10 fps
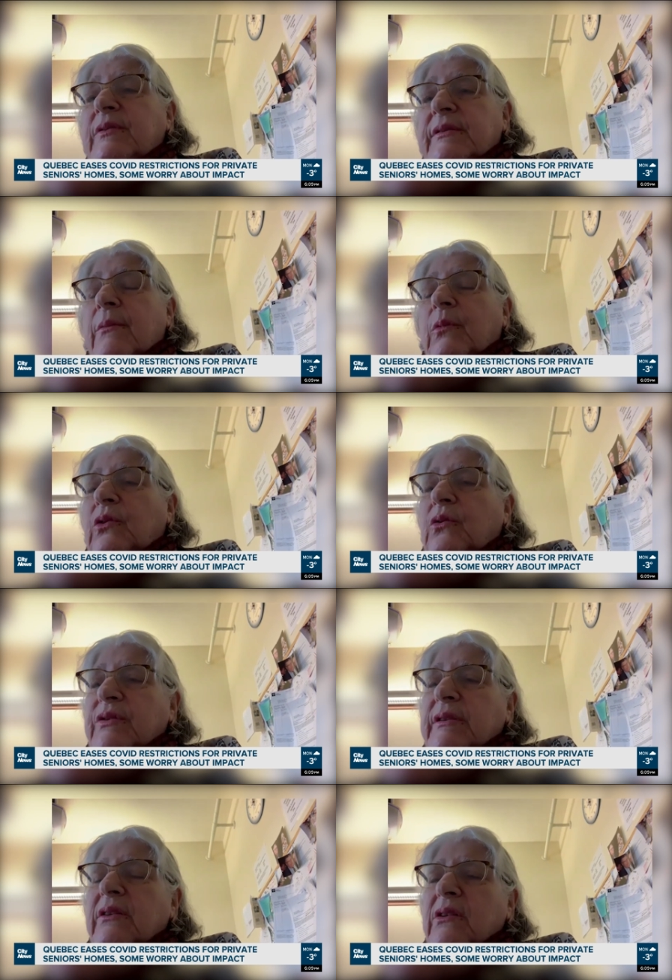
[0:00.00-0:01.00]
someone who's
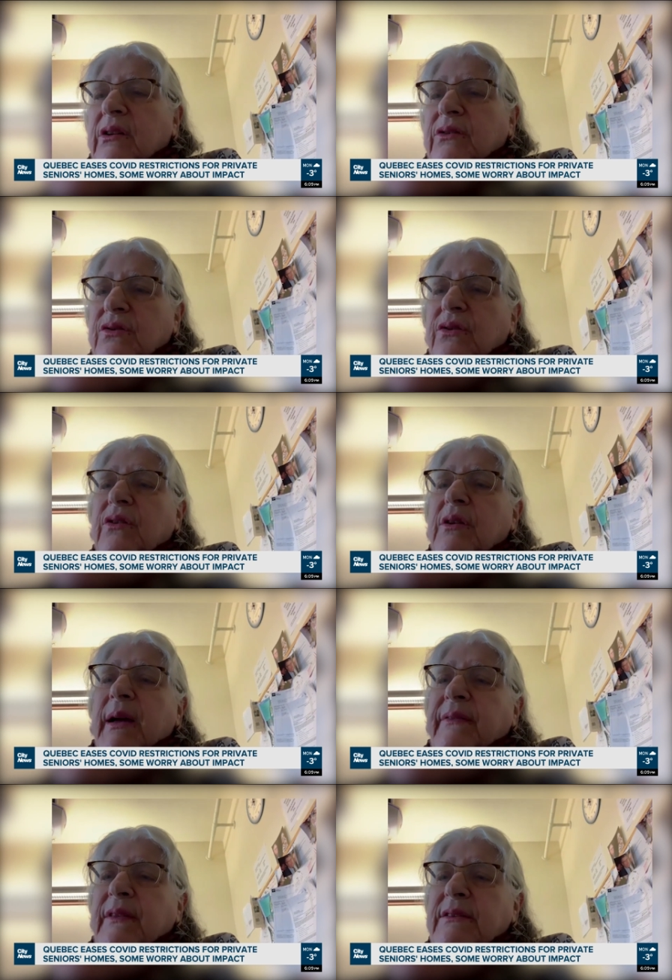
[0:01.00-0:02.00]
still concerned
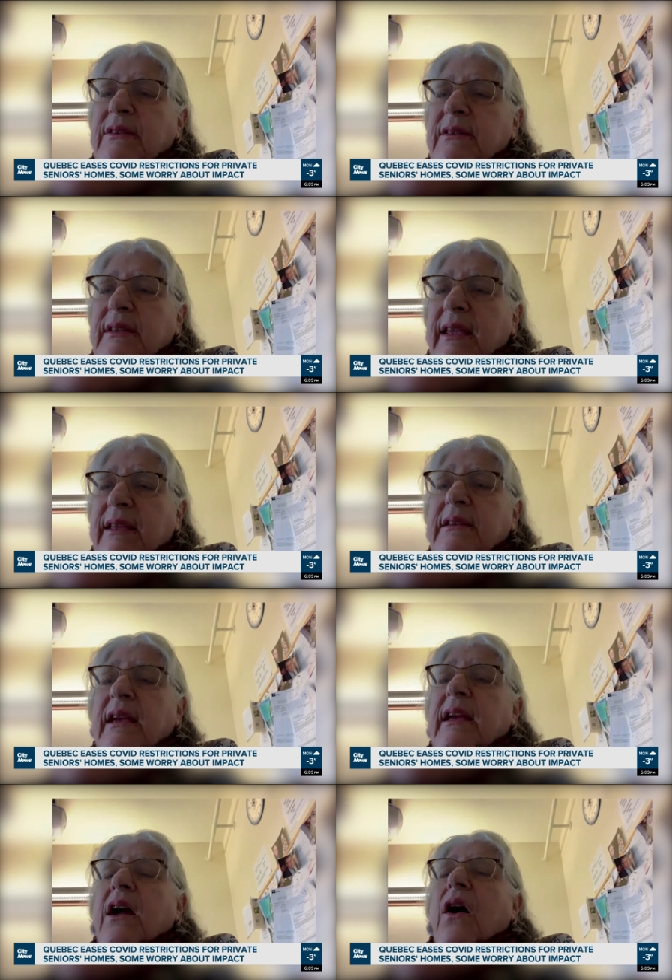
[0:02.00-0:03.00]
about this disease,
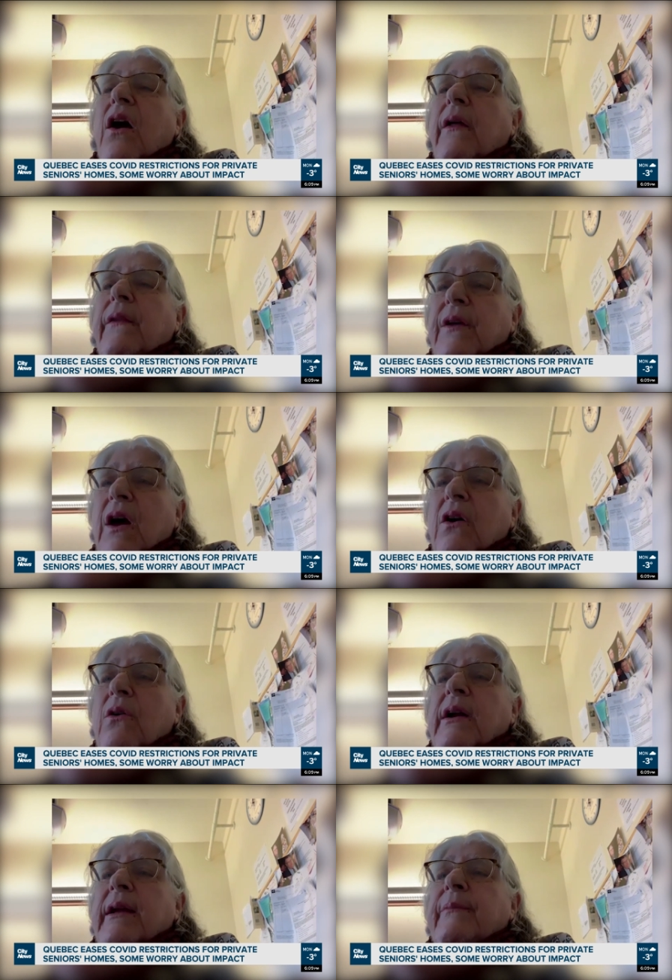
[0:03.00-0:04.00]

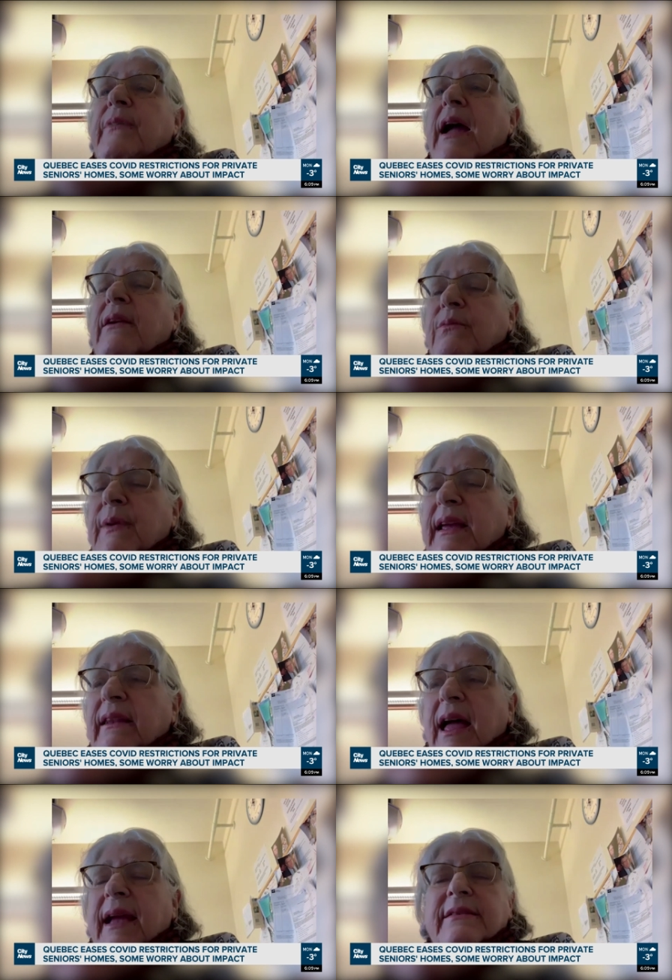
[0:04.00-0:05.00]
although I
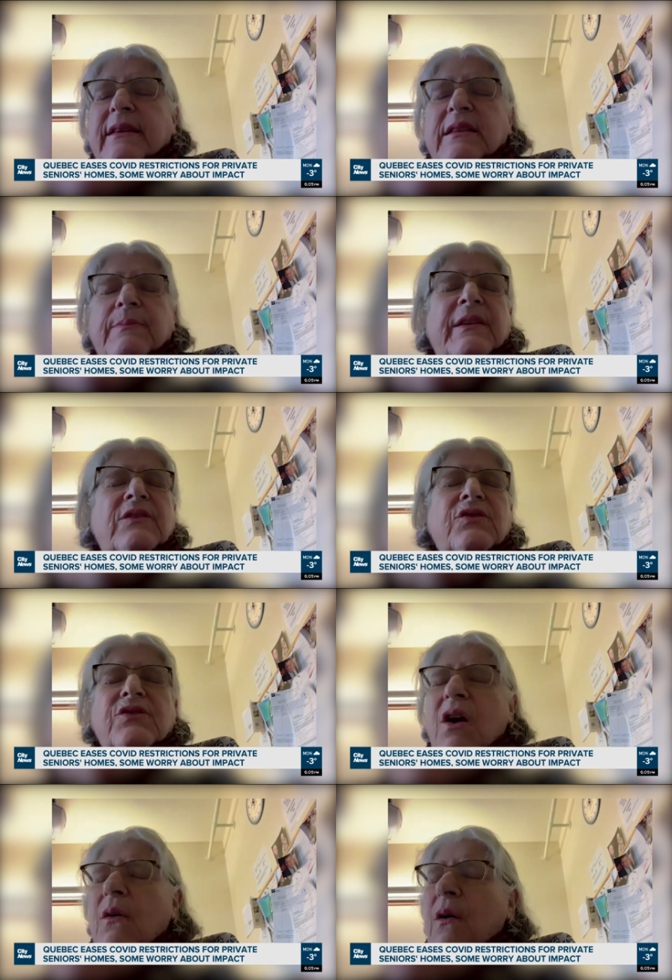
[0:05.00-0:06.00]
realize that it's been
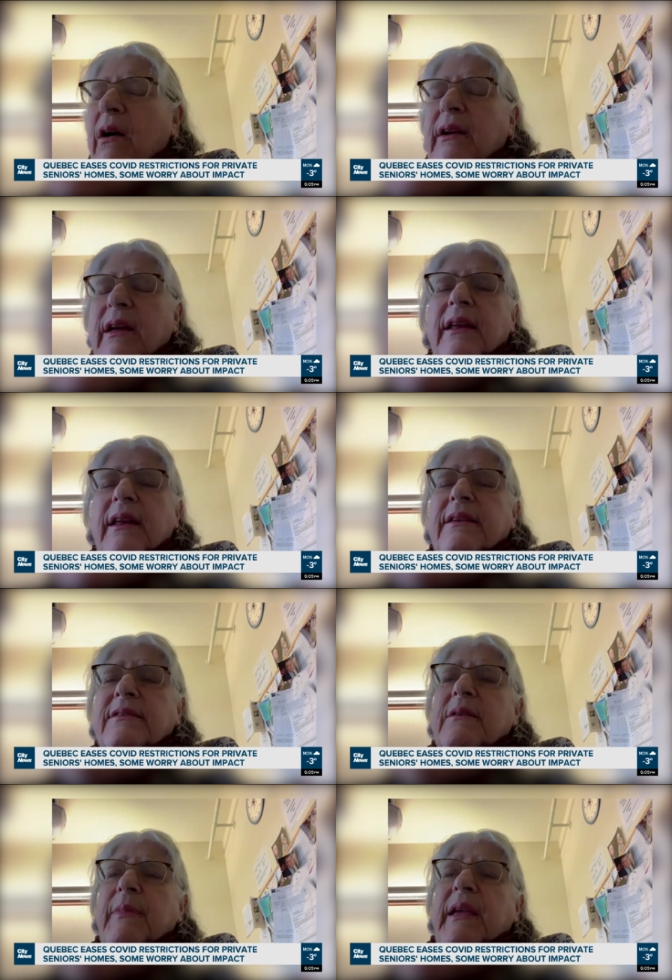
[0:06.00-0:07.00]
so hard on us
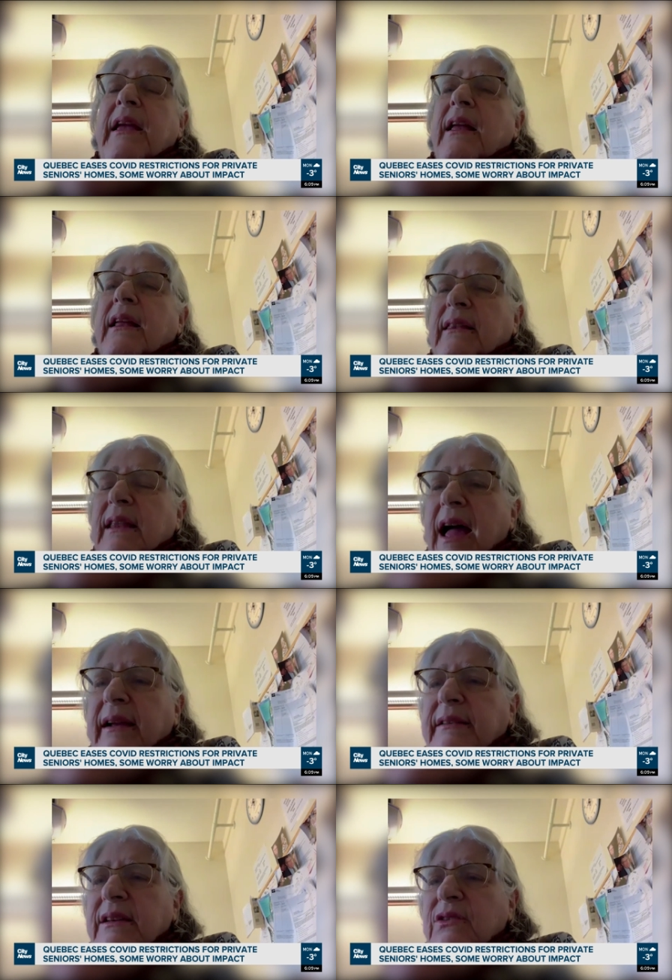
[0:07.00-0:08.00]
to be
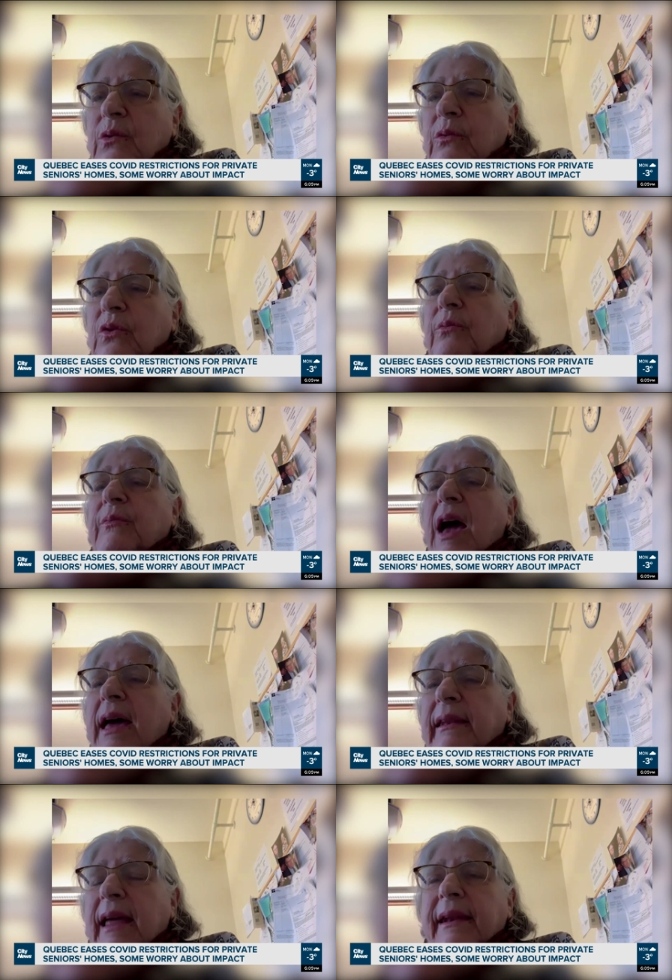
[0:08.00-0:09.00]
locked into a room, not
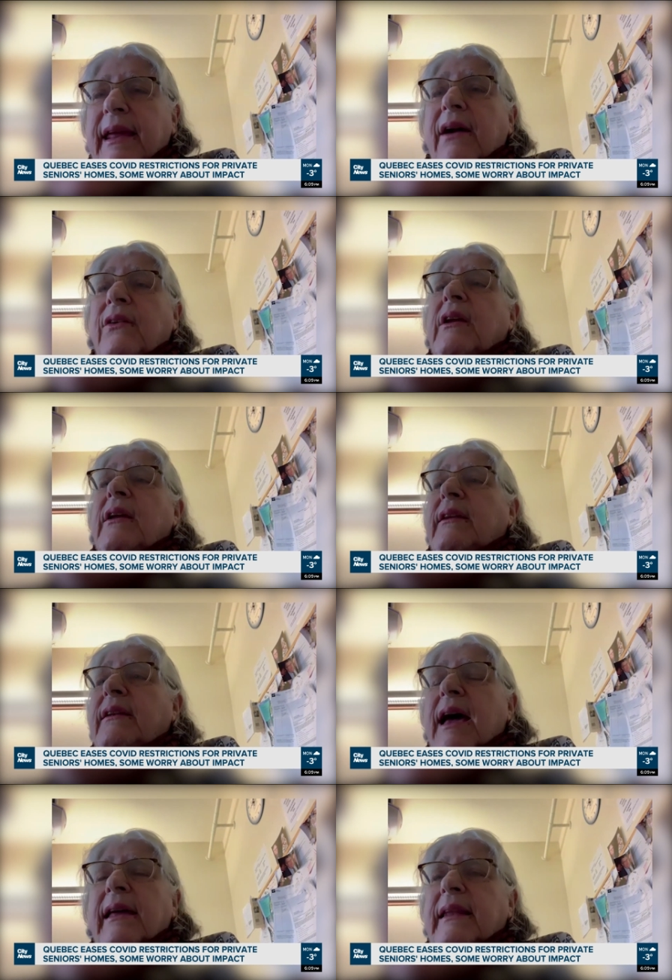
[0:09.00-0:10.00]
allowed out,
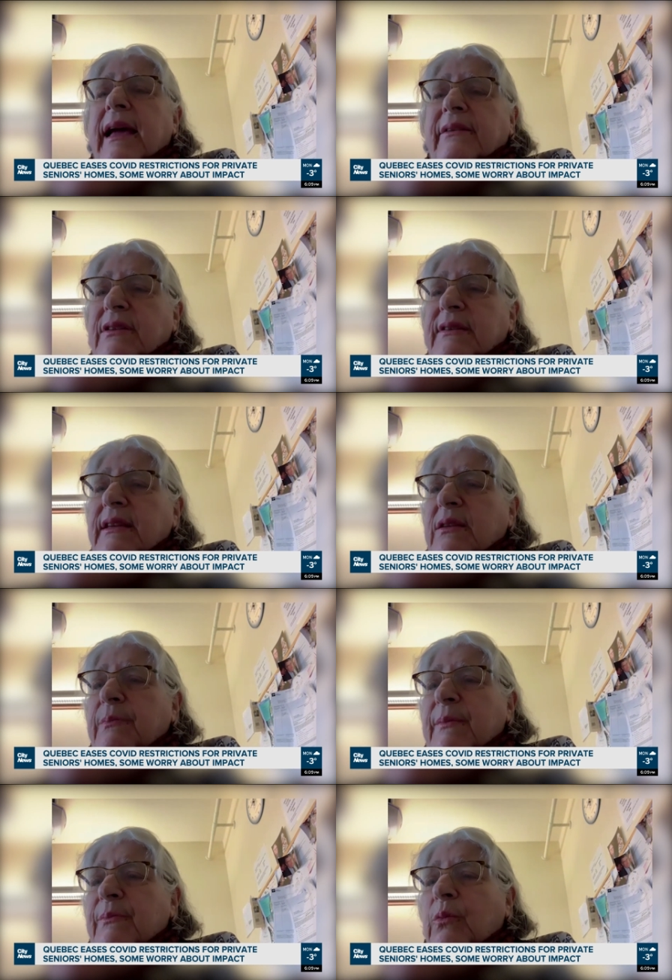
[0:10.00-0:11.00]
not allowed to see the
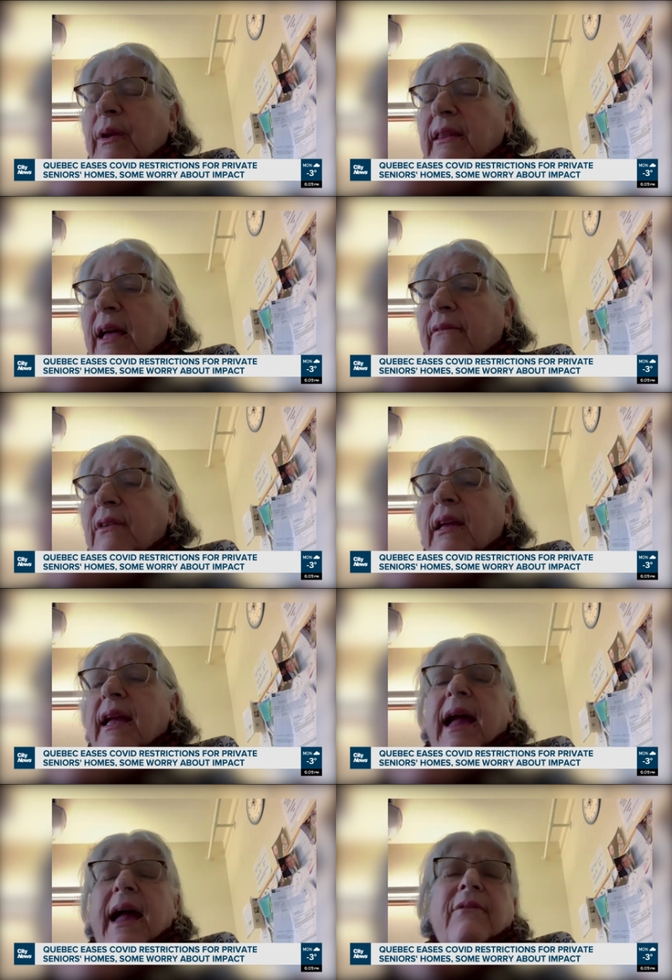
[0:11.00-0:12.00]
people we love, have